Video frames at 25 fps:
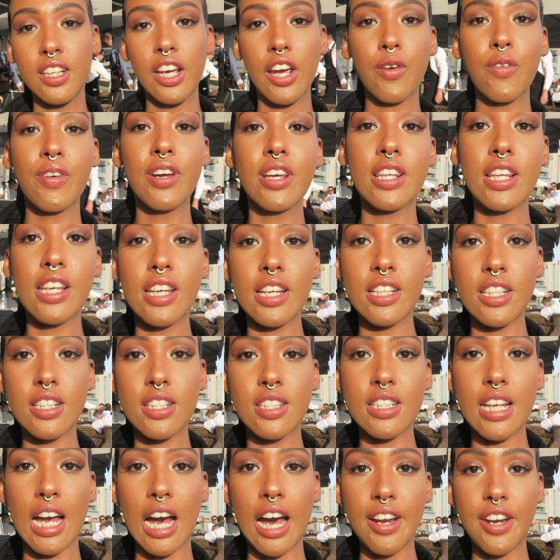It really is
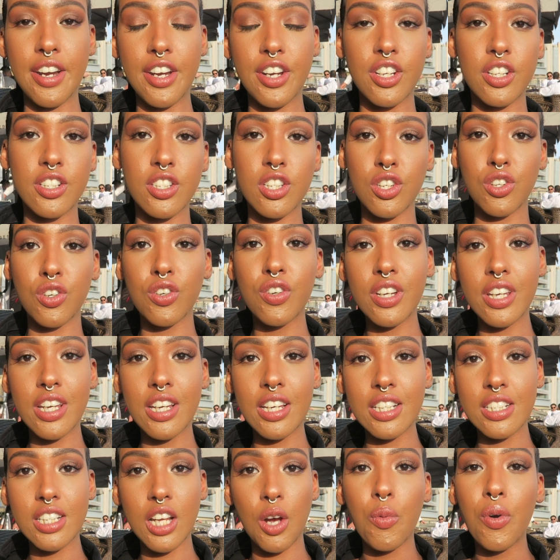sad, and it's
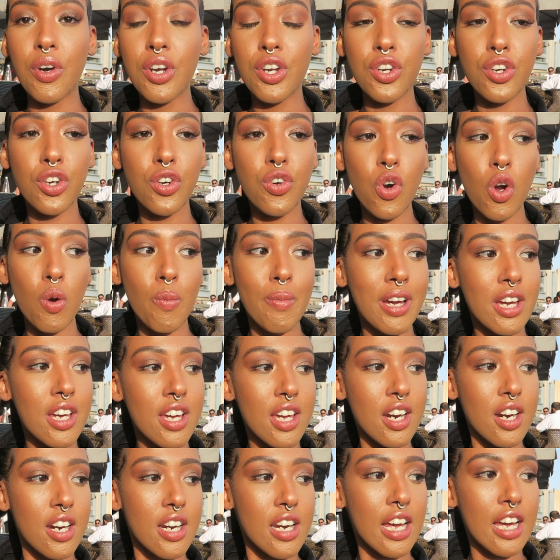annoying because I wanted to grow my
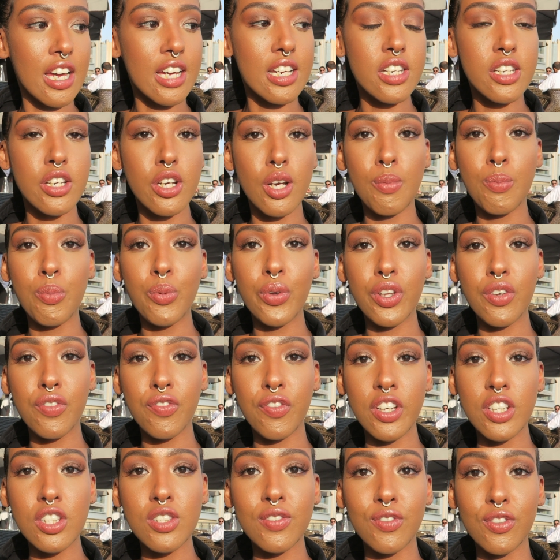hair and I ended up with a
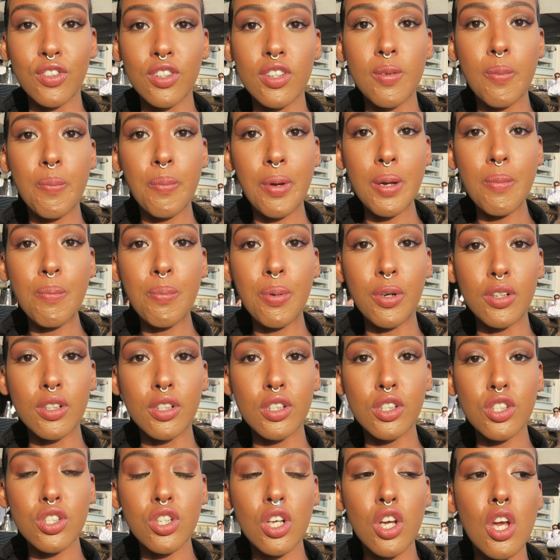face full of
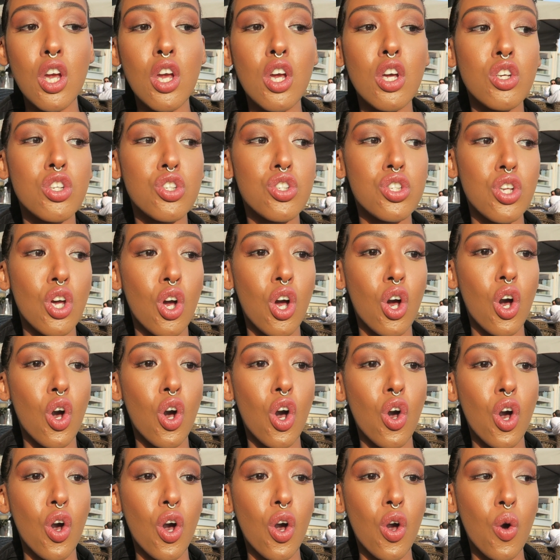pimples.
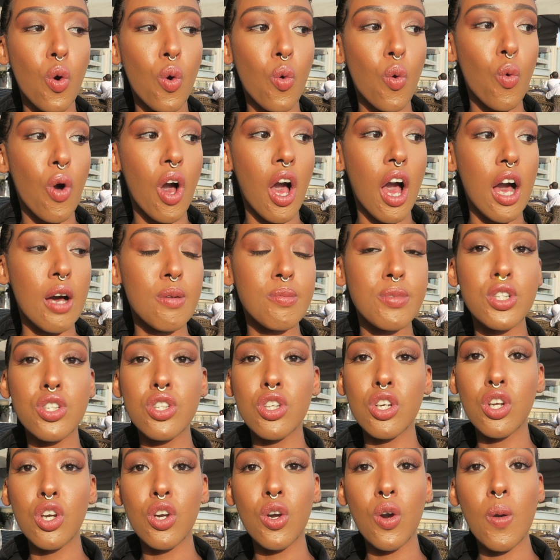So I'm
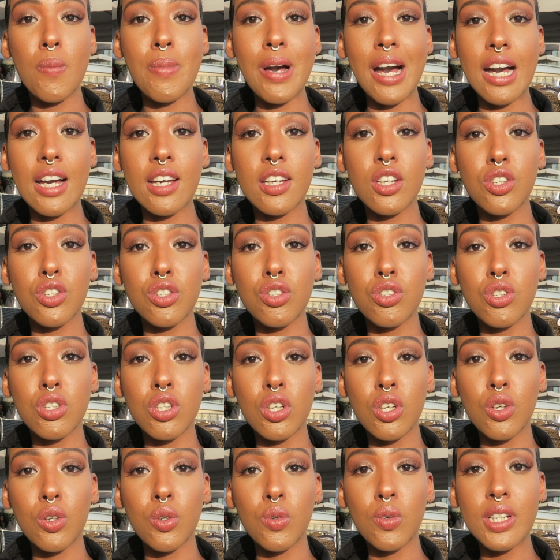just gonna go back
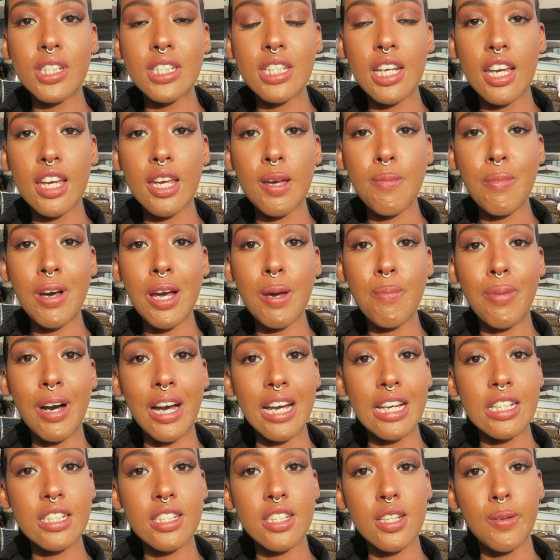to taking my
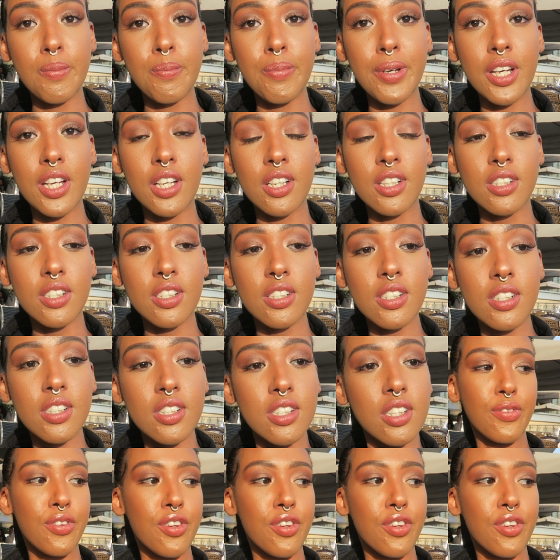biotin pills.